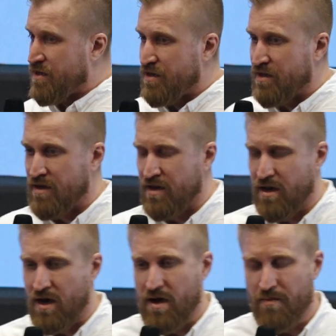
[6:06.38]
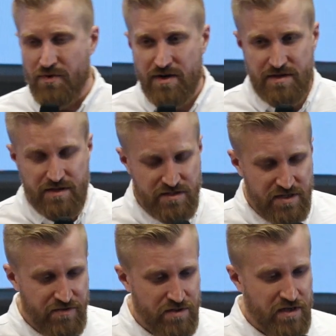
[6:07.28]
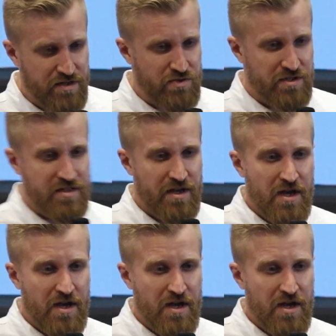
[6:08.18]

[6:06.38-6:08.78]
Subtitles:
operating in several countries.